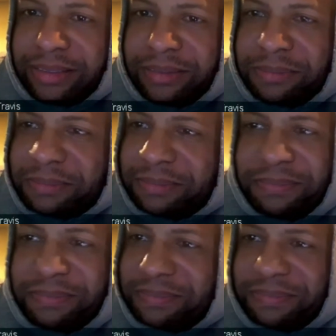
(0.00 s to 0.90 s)
you're done.
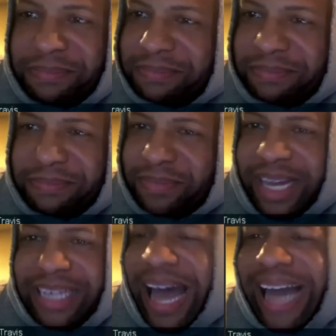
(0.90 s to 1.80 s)
You're done.
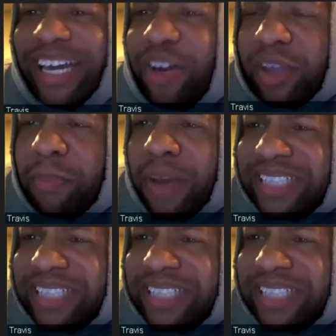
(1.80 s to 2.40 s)
Hold on.